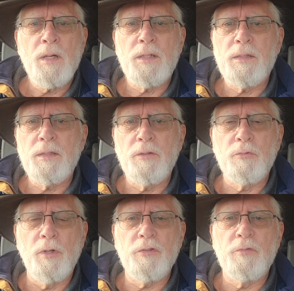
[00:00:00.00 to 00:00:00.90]
It's
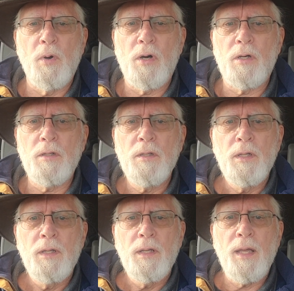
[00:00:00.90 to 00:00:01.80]
really small,
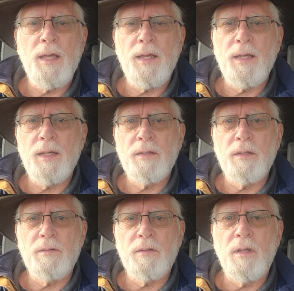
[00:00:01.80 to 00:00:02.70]
and
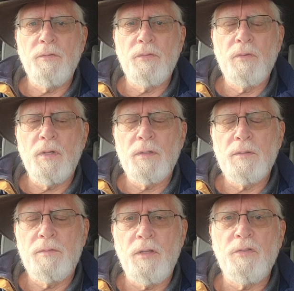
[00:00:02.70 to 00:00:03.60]
it gives
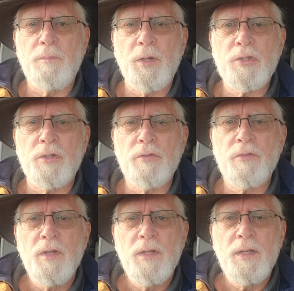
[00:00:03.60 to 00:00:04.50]
decent
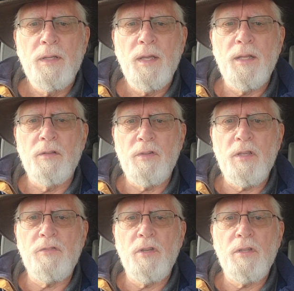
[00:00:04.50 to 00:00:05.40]
pictures, and it's
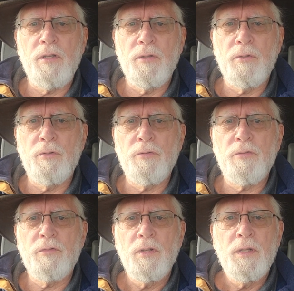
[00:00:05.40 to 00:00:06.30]
easy to
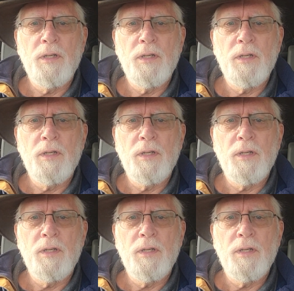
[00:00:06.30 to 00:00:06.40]
use.